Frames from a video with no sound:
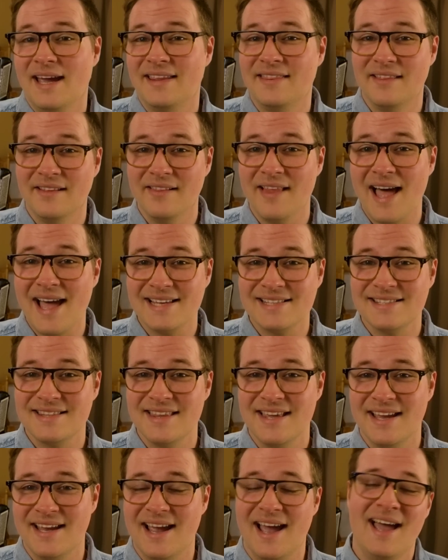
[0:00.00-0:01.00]
And the last
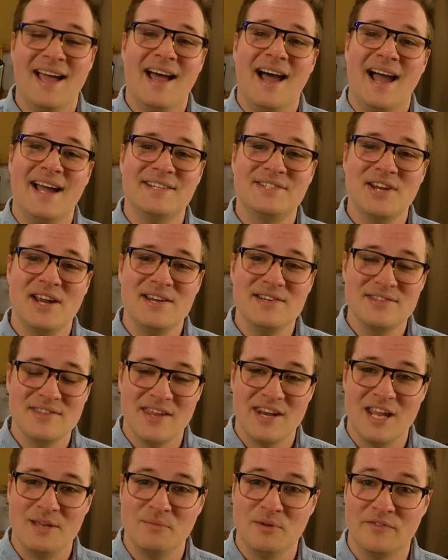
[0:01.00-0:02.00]
thing, I changed
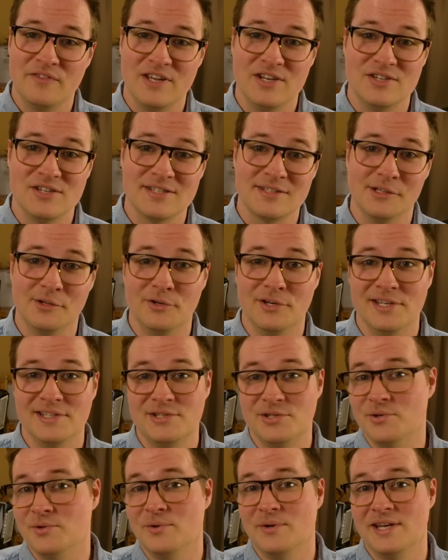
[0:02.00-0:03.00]
the name of Aegis Luna
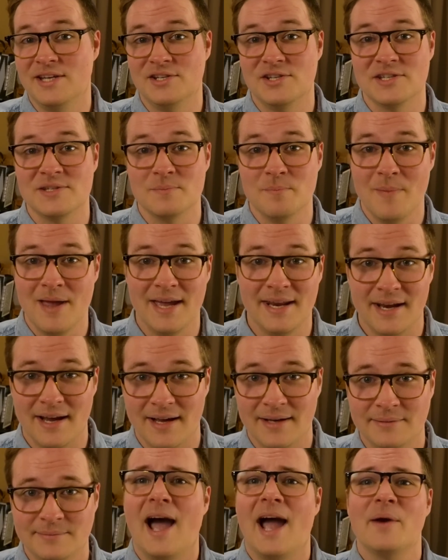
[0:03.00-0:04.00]
to Aegis Mena.